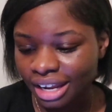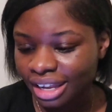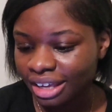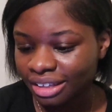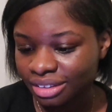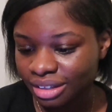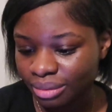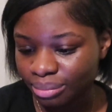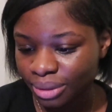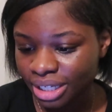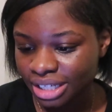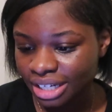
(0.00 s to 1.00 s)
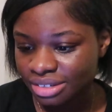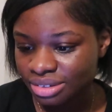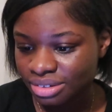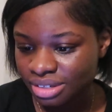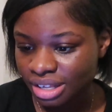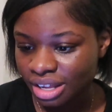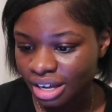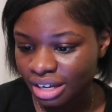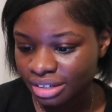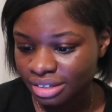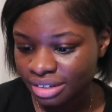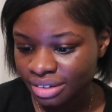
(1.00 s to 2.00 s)
I like the main dancers a
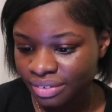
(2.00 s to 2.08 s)
lot.